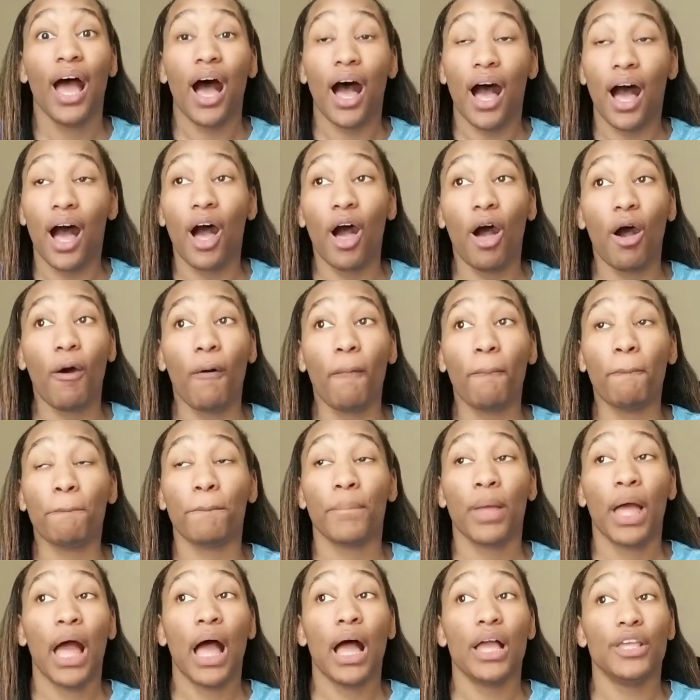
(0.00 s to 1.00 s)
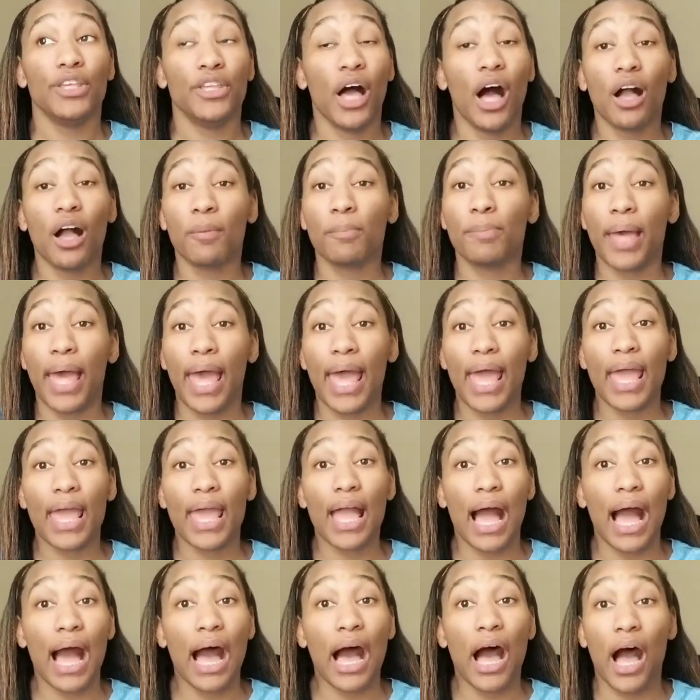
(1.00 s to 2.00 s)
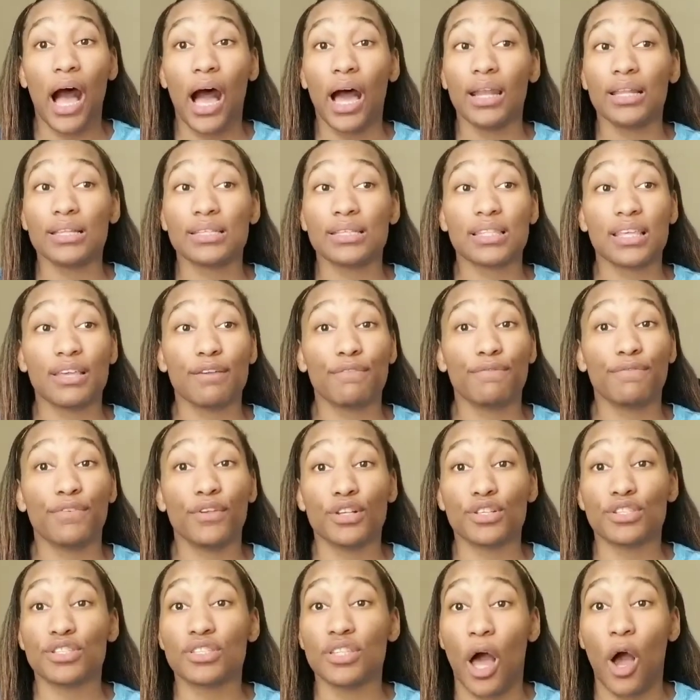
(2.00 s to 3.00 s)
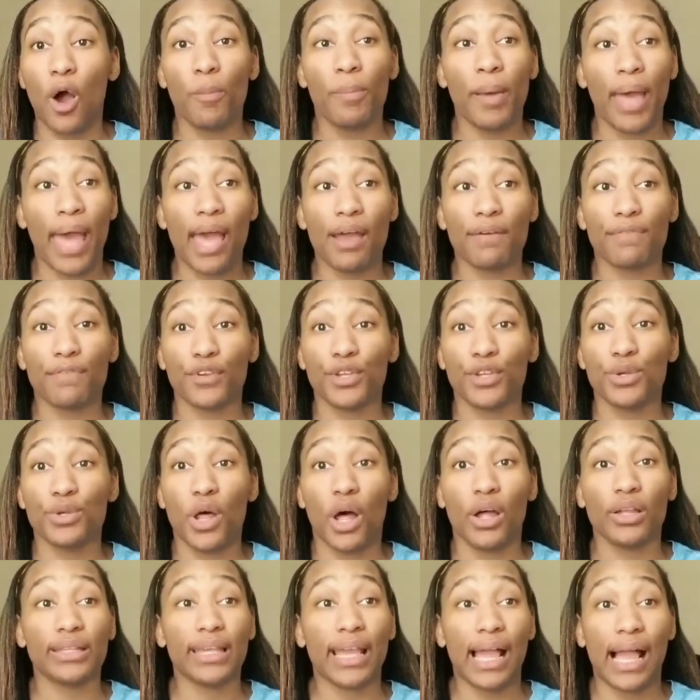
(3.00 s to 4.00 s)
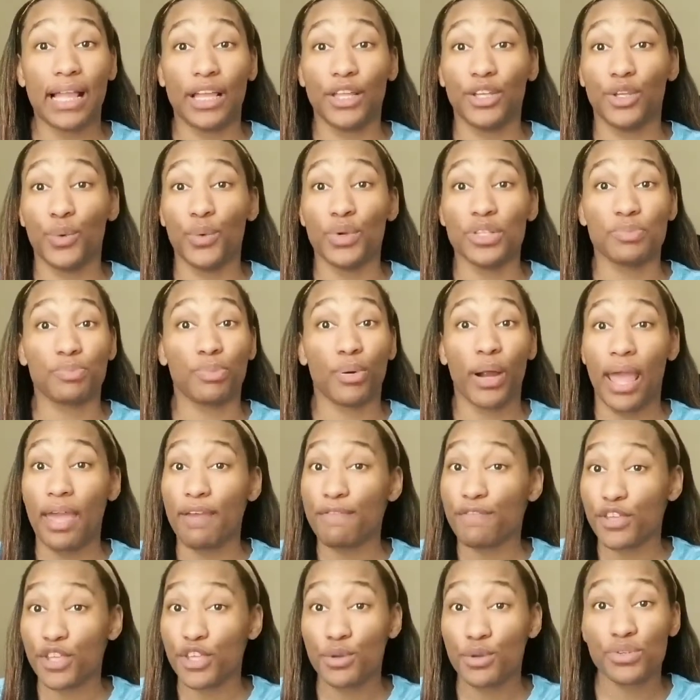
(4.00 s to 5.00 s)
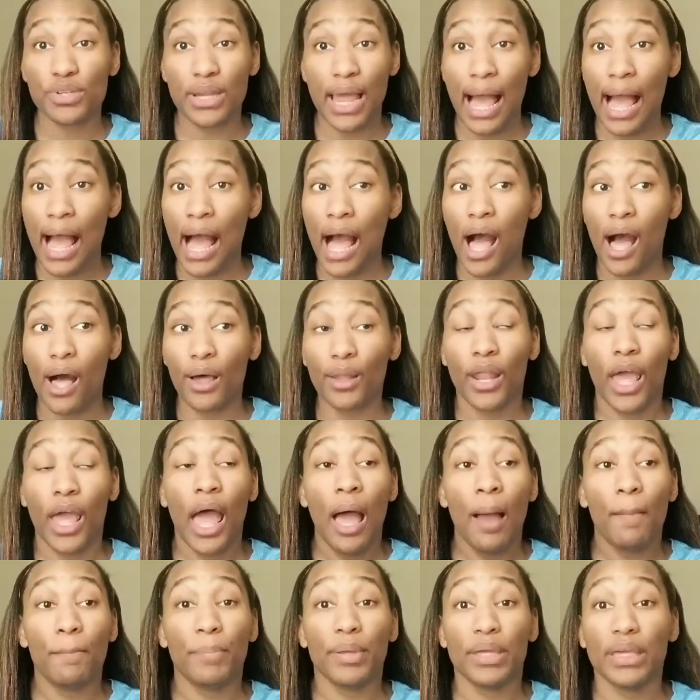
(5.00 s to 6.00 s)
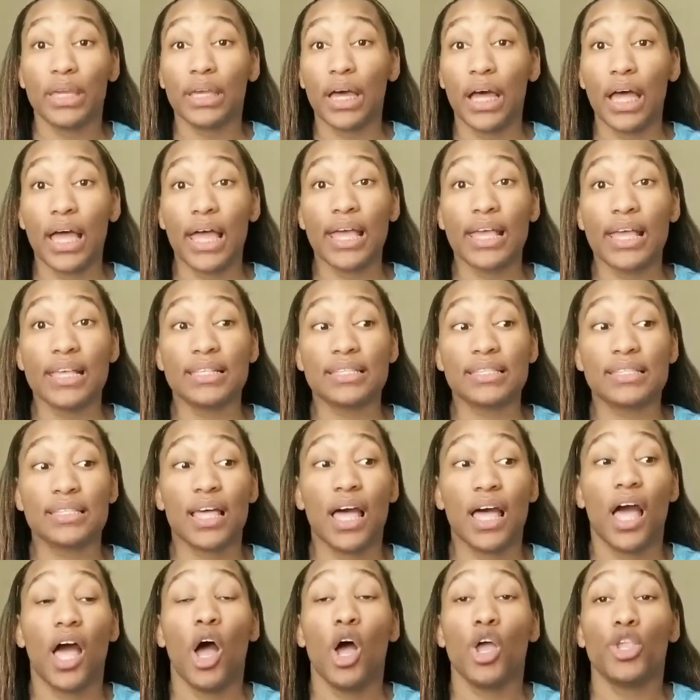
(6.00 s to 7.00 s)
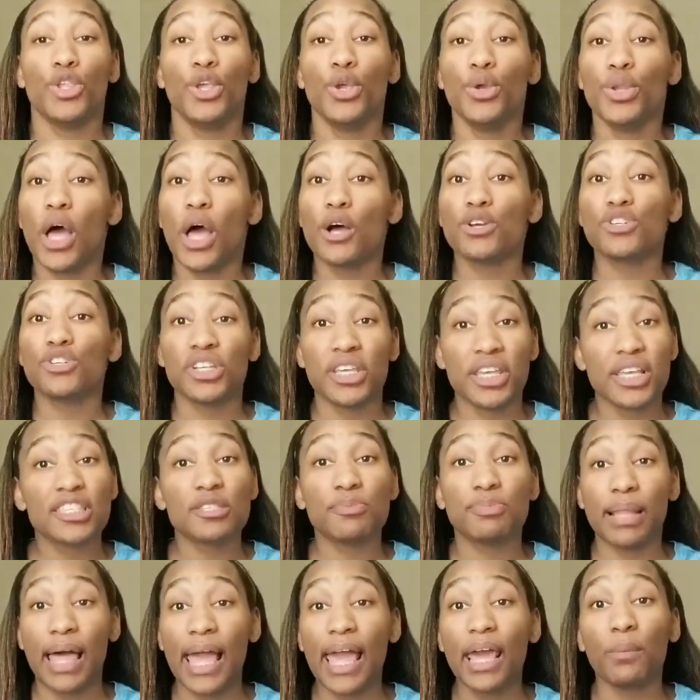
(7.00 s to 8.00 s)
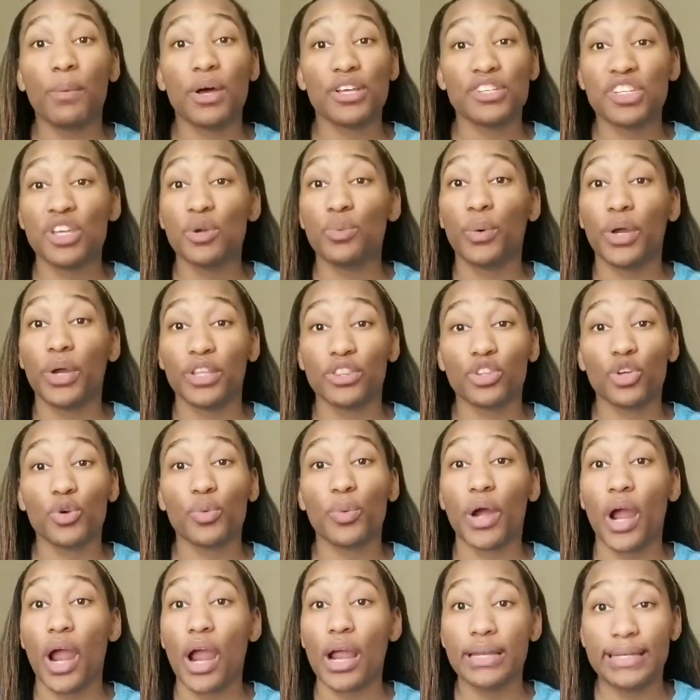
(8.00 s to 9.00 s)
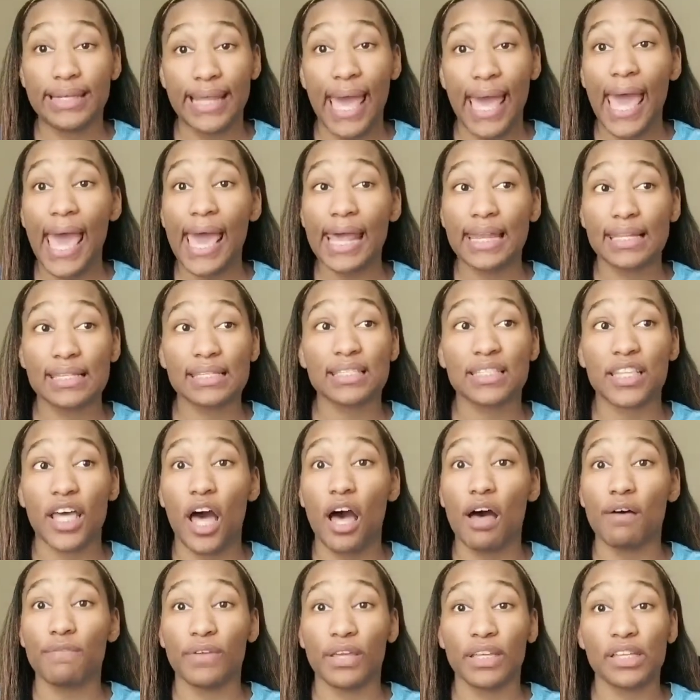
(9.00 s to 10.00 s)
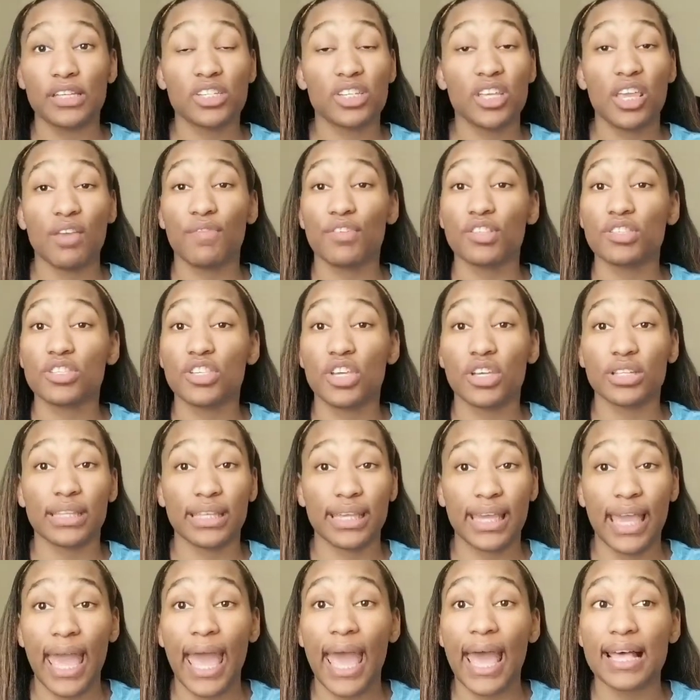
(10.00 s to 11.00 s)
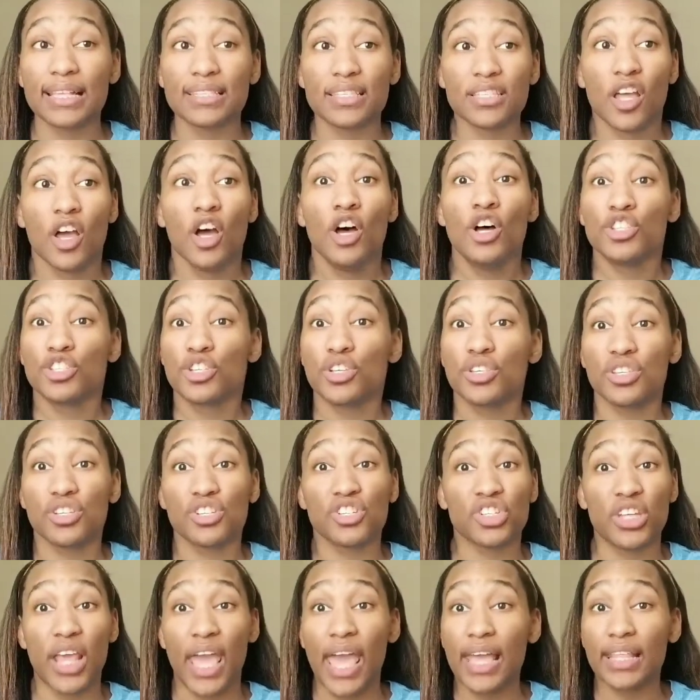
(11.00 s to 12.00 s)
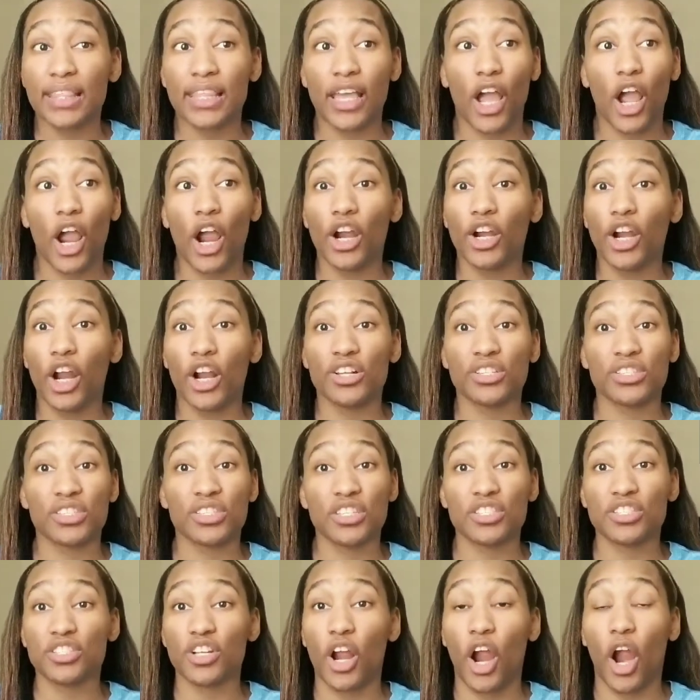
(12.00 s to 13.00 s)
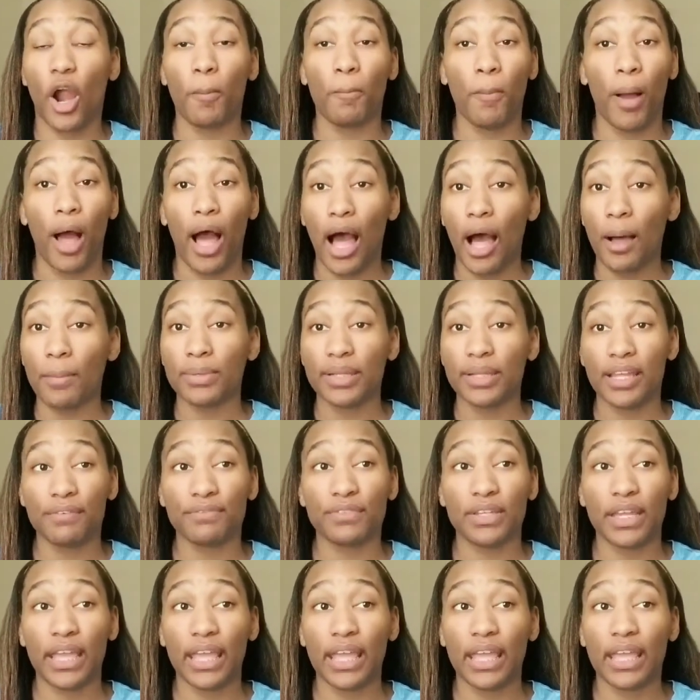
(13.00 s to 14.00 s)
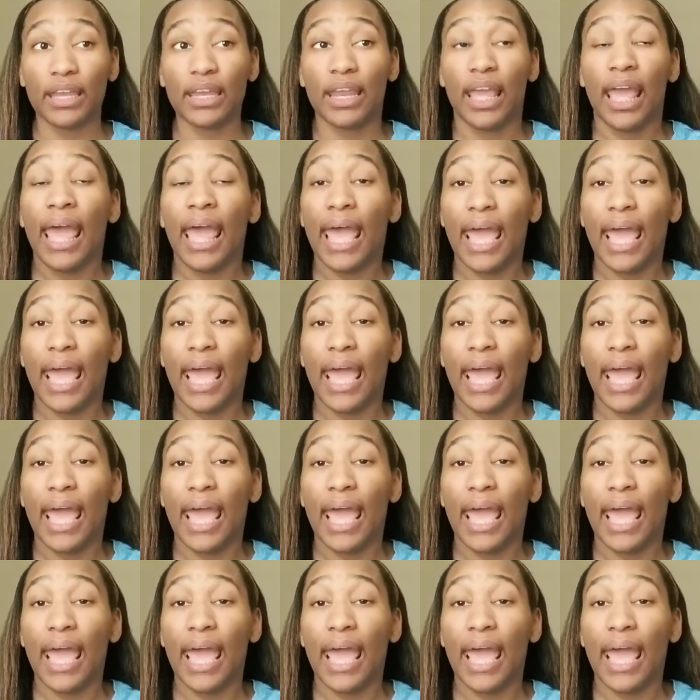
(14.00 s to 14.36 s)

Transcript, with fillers: Um, Young Bae, I honestly feel so bad for you. The only thing I can do is pray for you, child, because you know, she explained what she went through with her dad and stuff, and she even took the cast to the shed that her and her sister, her mom lived in.